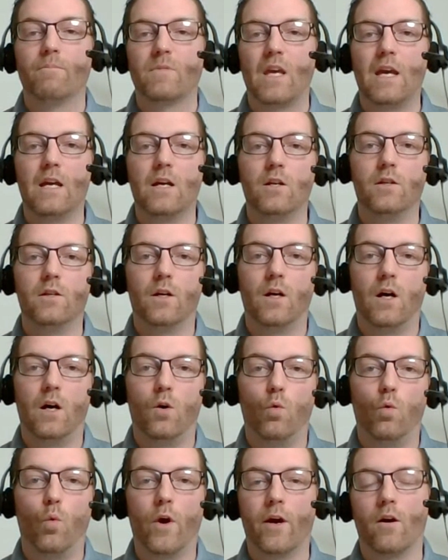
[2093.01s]
and uh,
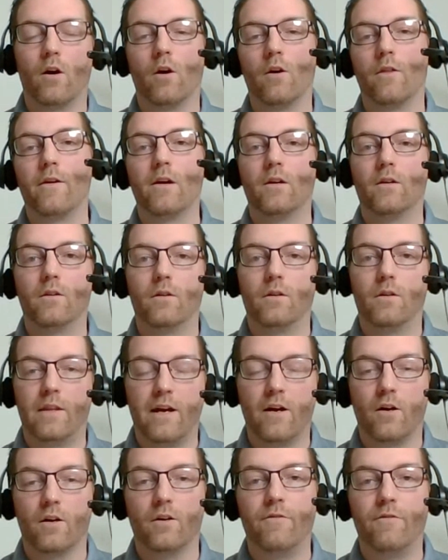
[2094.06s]
where are there
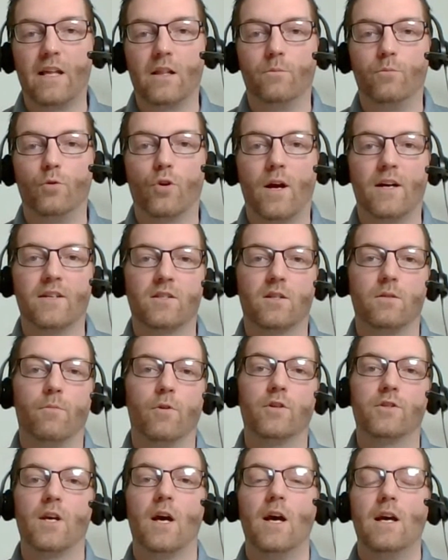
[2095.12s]
their available
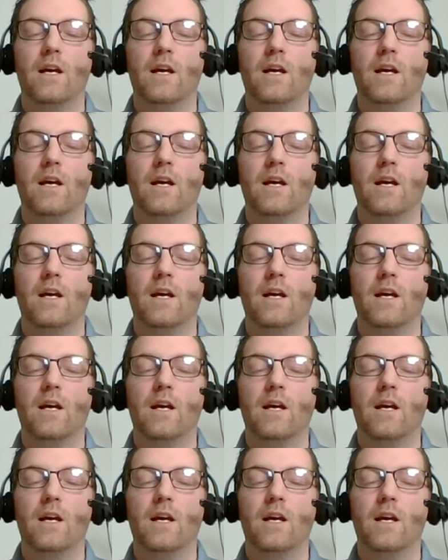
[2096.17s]
customers.